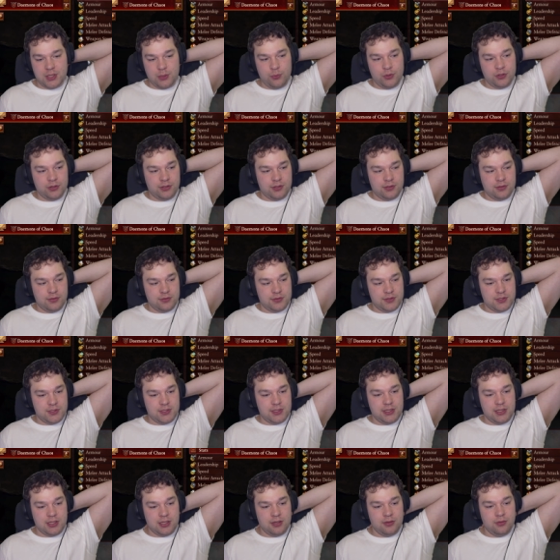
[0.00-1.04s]
wanted to
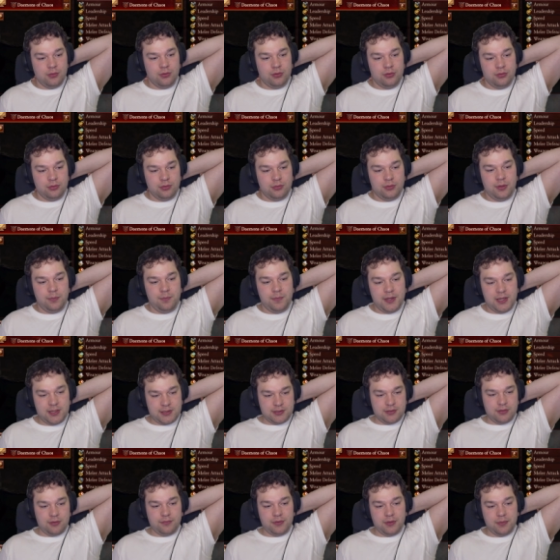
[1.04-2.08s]
see who the
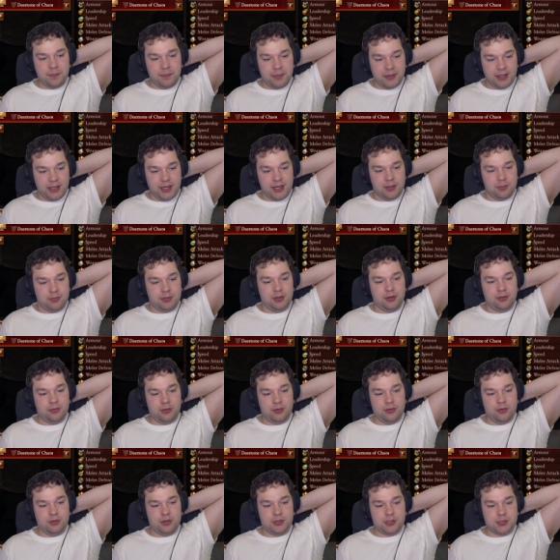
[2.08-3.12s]
best of the playable
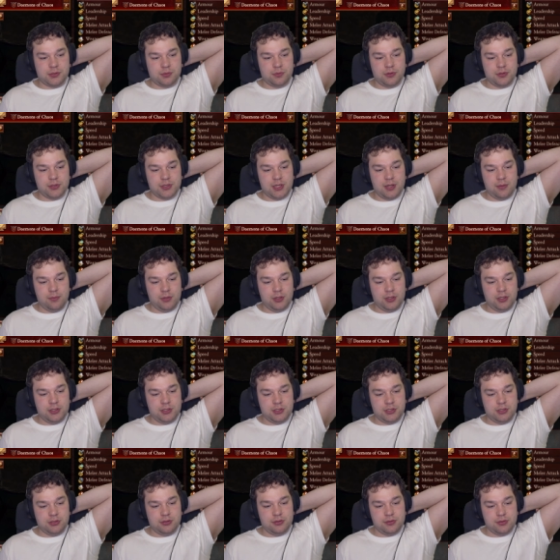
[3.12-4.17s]
lords was, I'm gonna
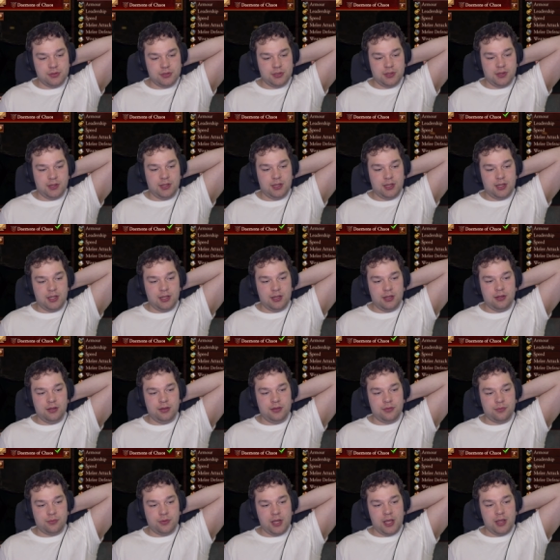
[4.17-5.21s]
choose the
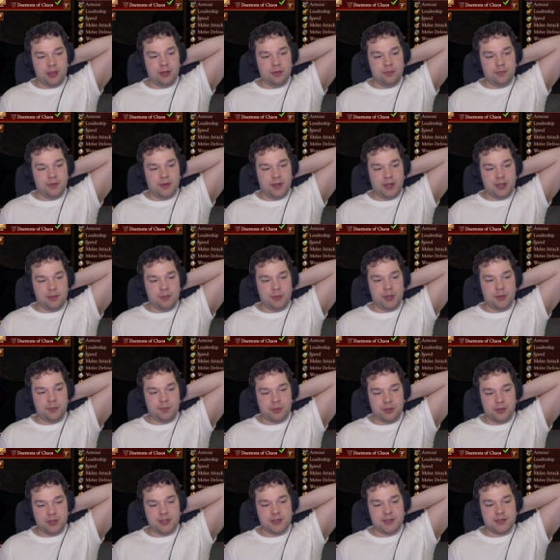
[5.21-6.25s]
uh, random Daemon
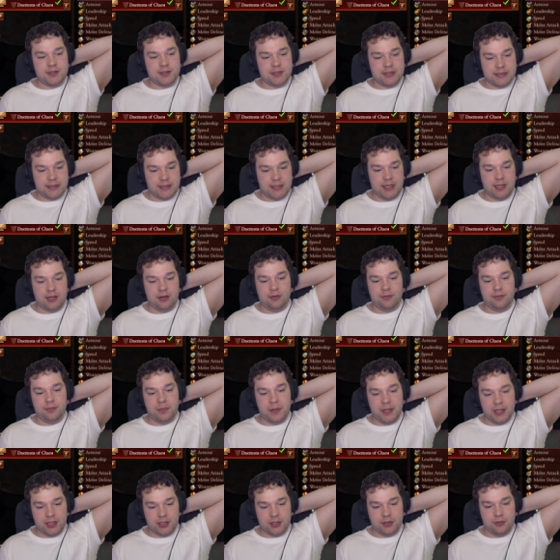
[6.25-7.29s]
Prince instead of
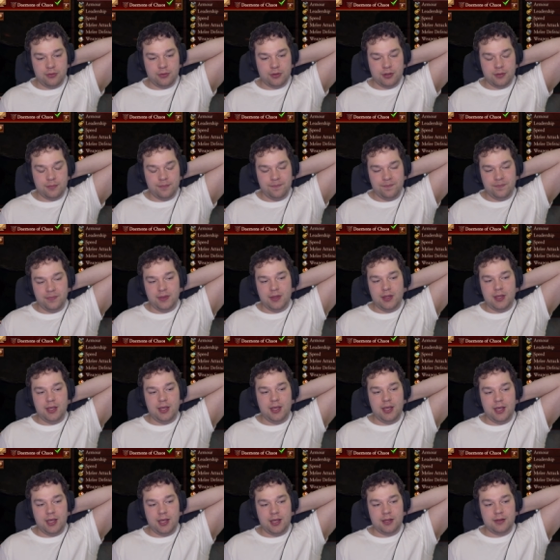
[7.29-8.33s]
Be'lakor.
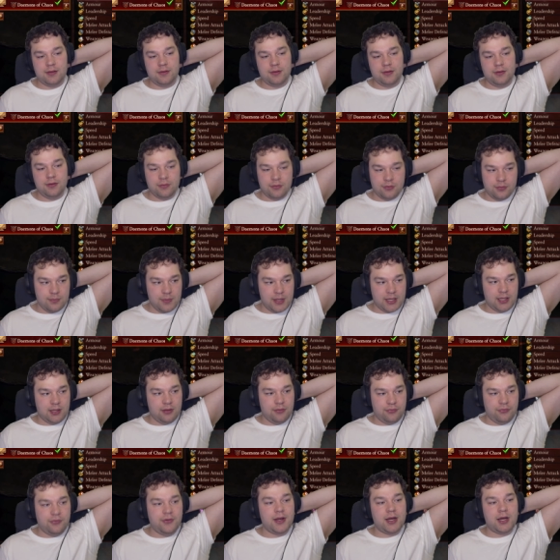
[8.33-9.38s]
And to make it
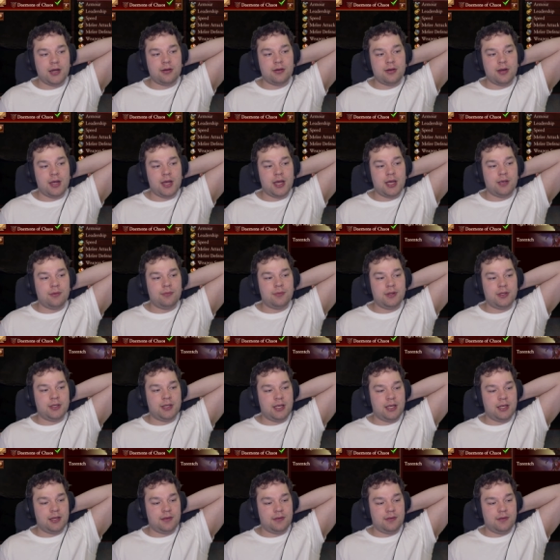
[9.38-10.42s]
fair, I will
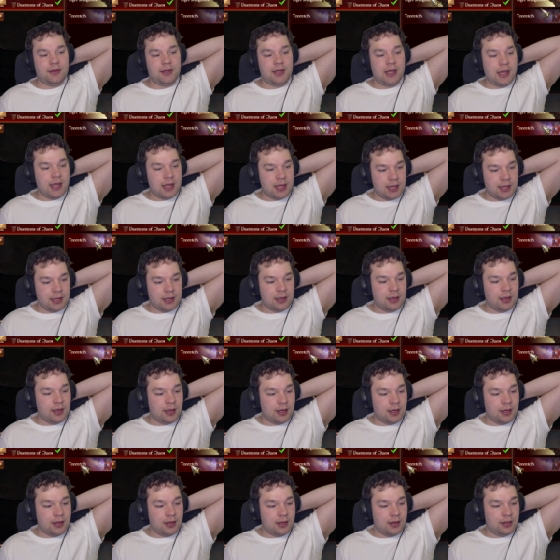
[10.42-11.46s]
get the
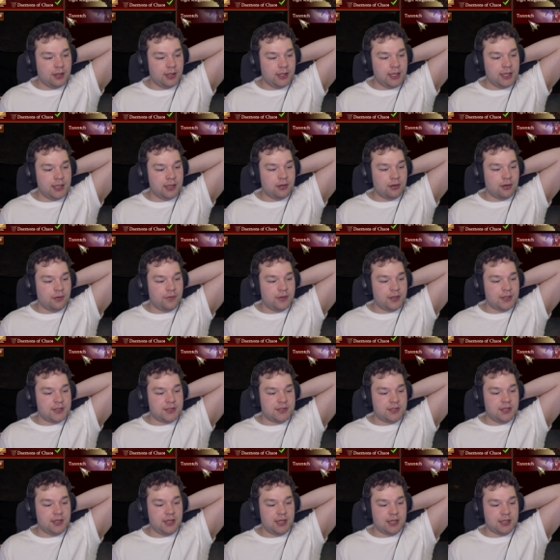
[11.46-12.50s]
uh, leader of the
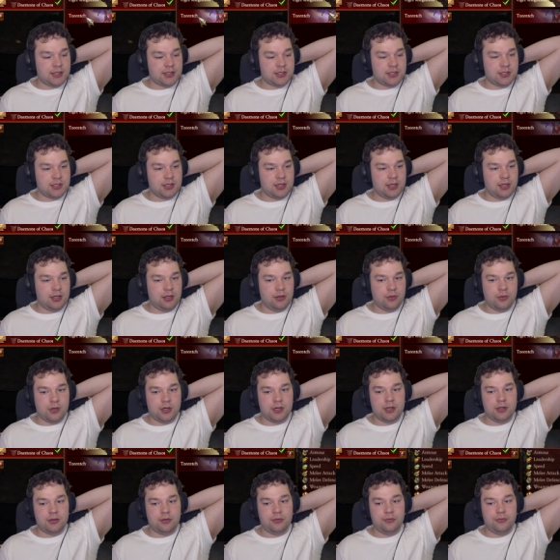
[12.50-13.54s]
Senex uh,
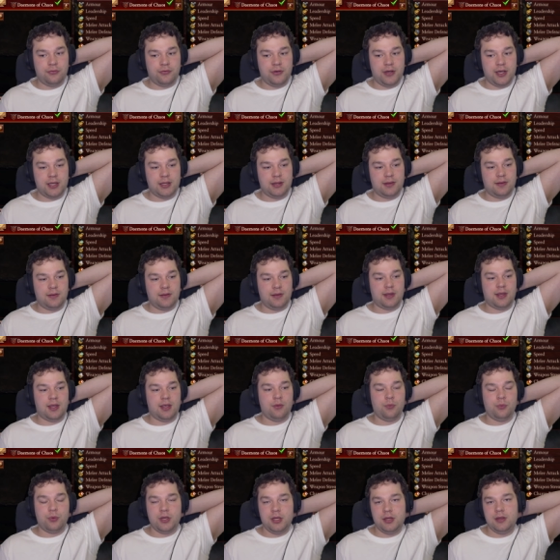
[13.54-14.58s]
lord to fight
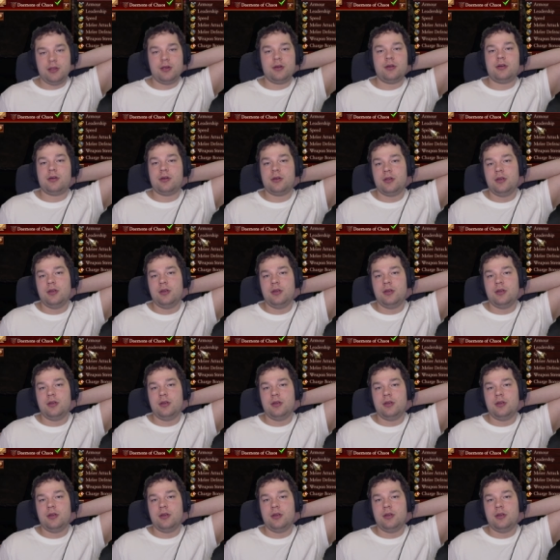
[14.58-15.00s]
the winner